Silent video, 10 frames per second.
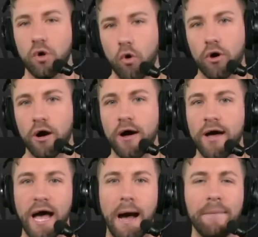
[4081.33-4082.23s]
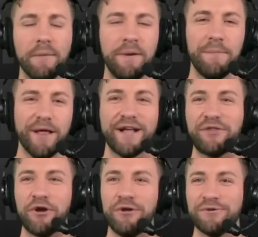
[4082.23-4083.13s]
Aura. How many people out
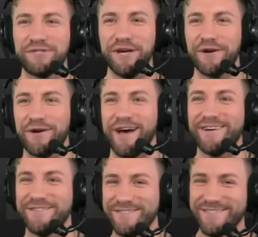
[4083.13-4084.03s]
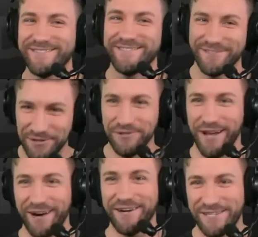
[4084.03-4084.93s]
there use the internet?
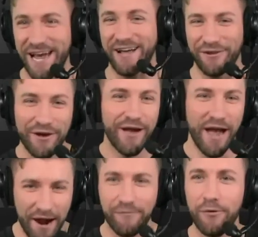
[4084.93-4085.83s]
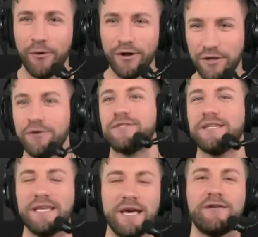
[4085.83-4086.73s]
Yeah, exactly. Everyone uses
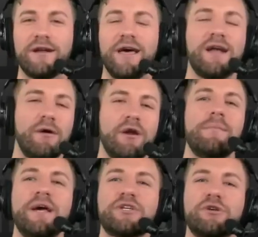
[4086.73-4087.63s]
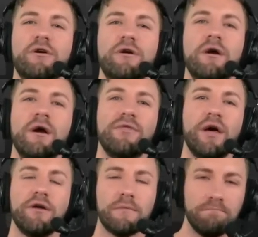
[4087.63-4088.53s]
the internet, and I want to make sure
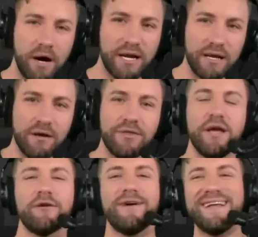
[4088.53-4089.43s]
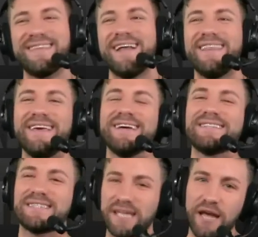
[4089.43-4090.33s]
that your money, that your identity is
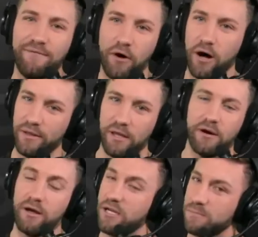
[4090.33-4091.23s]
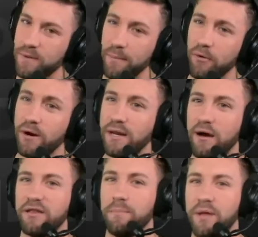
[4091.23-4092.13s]
safe on the internet because people right now
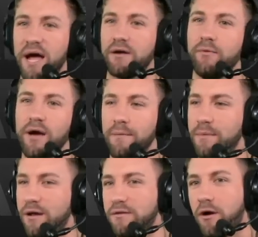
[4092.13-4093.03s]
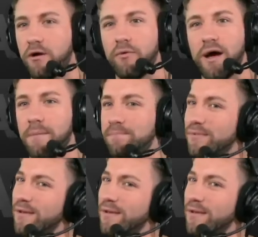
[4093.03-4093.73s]
on the black web, man, dark web,